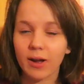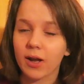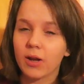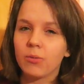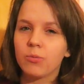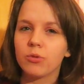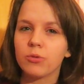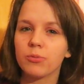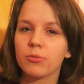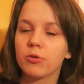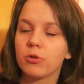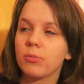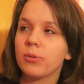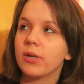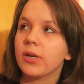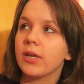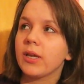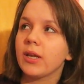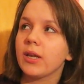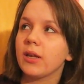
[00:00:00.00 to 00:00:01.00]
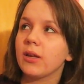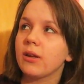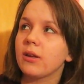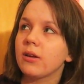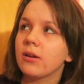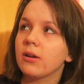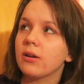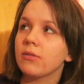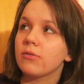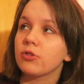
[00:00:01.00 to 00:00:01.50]
I would probably
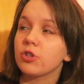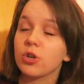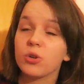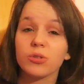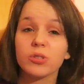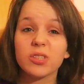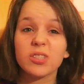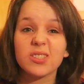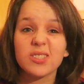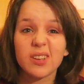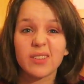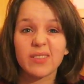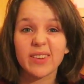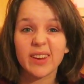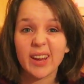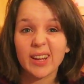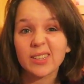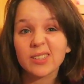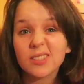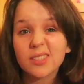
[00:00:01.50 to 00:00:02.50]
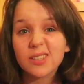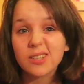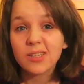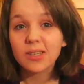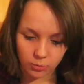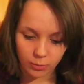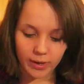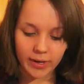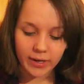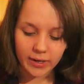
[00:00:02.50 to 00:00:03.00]
have chosen something else.
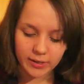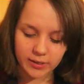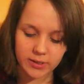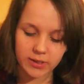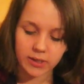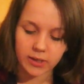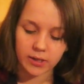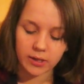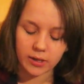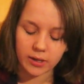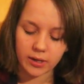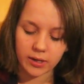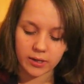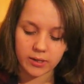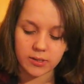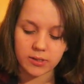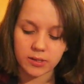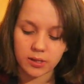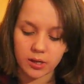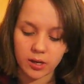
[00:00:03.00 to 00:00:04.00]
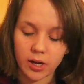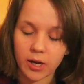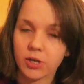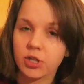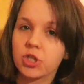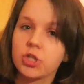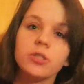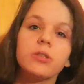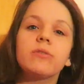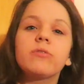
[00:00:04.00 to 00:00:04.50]
The way I see it is that I
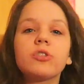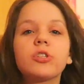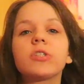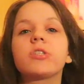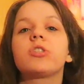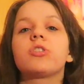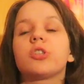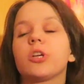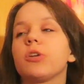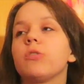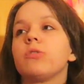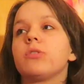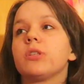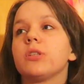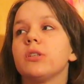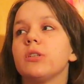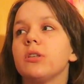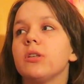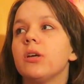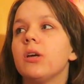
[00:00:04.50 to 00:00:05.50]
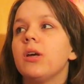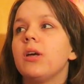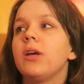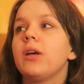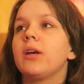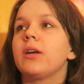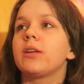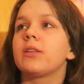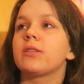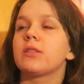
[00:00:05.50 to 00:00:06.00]
should have just chosen
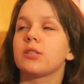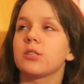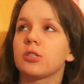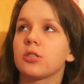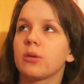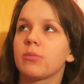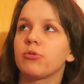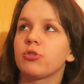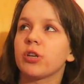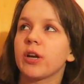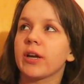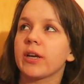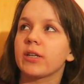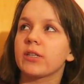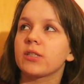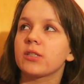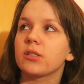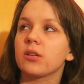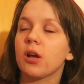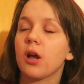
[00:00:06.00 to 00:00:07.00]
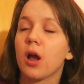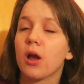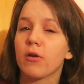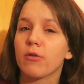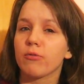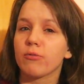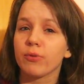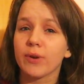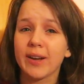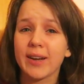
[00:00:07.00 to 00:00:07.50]
the subjects I
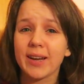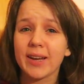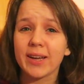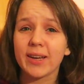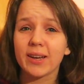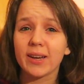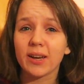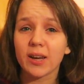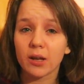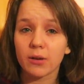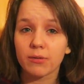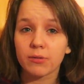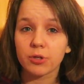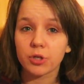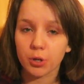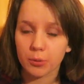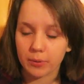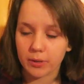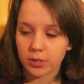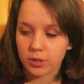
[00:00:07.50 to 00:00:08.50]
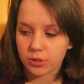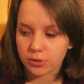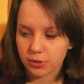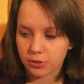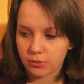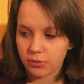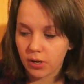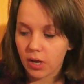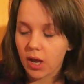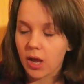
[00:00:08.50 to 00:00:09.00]
really loved going
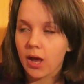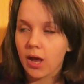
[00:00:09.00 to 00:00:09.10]
to,